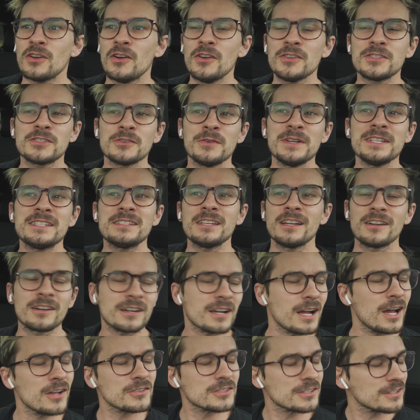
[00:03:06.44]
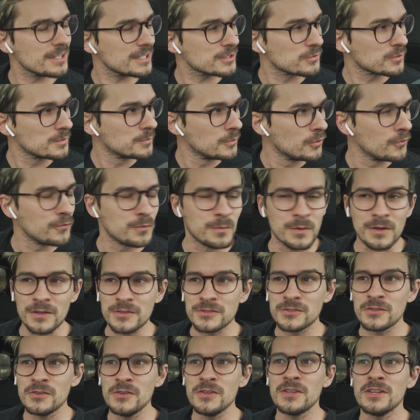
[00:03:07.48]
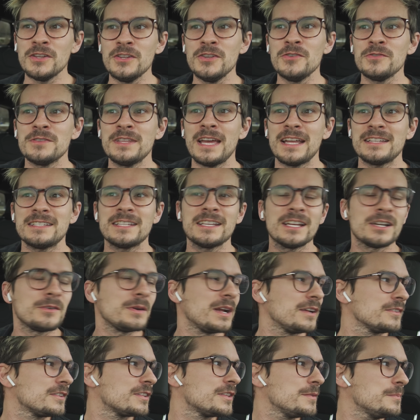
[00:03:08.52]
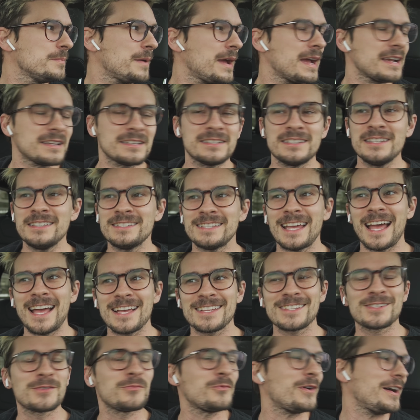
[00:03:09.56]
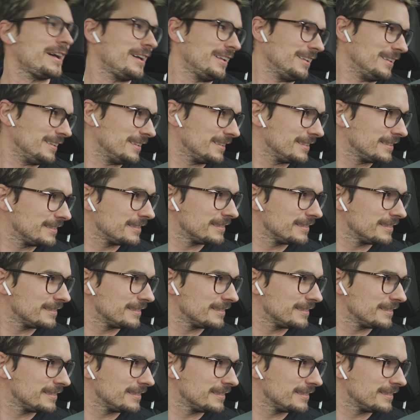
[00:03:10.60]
also a center console that's removable, so you can use that to get around to the back seats as well.